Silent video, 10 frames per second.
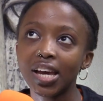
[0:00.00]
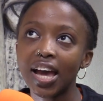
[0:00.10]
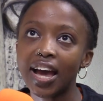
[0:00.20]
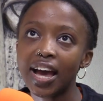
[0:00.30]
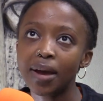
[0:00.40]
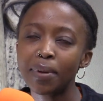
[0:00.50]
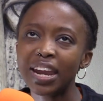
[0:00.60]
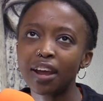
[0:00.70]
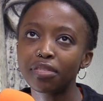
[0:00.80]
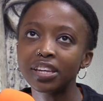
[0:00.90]

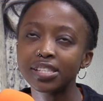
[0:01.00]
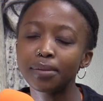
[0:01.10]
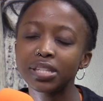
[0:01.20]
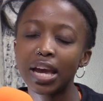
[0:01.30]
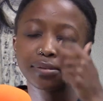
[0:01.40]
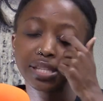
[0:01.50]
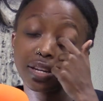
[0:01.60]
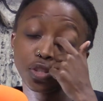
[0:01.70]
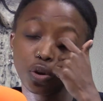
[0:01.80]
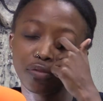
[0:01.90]
And I think sometimes that
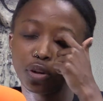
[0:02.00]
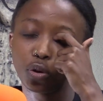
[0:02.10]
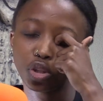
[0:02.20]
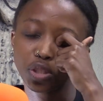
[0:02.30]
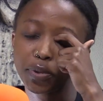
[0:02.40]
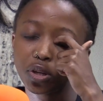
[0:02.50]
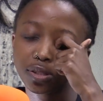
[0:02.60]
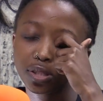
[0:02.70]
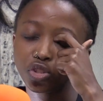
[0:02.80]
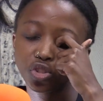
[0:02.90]
is overlooked
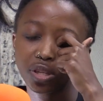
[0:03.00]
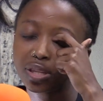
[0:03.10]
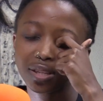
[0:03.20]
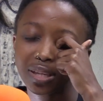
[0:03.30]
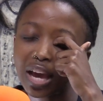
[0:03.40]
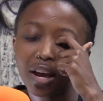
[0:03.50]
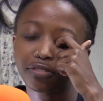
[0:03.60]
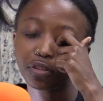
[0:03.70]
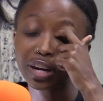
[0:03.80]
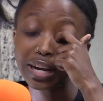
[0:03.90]
because
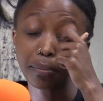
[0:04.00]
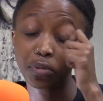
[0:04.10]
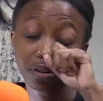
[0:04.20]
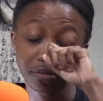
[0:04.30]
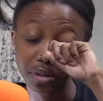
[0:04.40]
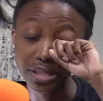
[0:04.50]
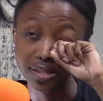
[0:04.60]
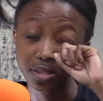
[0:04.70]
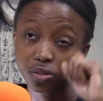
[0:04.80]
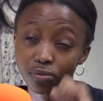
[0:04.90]
for a number of
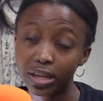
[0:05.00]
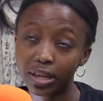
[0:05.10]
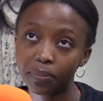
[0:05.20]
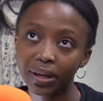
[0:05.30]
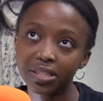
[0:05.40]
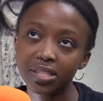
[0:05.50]
reasons really. But